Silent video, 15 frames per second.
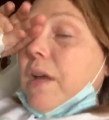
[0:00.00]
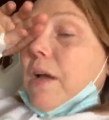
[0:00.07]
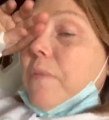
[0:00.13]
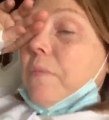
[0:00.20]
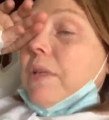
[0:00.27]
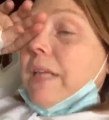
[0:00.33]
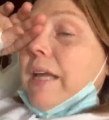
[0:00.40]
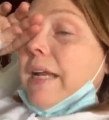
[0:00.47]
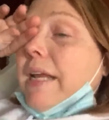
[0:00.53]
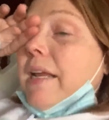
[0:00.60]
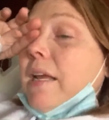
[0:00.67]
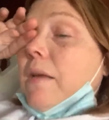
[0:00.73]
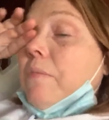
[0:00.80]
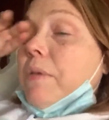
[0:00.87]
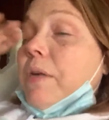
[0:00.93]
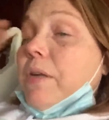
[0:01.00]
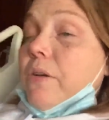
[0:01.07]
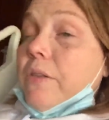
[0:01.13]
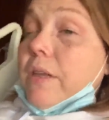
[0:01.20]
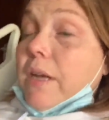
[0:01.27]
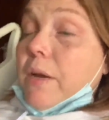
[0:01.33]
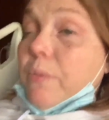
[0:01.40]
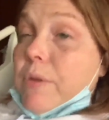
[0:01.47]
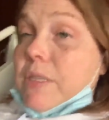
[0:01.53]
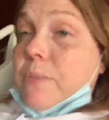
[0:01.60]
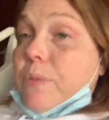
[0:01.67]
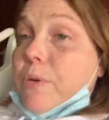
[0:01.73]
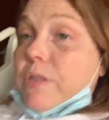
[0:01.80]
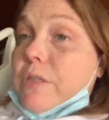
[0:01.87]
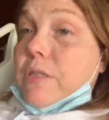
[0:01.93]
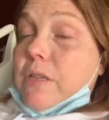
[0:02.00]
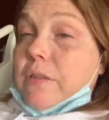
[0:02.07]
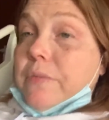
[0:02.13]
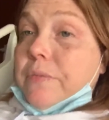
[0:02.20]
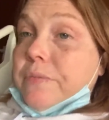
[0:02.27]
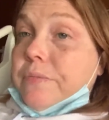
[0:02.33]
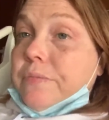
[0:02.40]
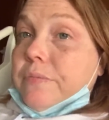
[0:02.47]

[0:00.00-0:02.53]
But I'm glad I came here than I went to Princeton.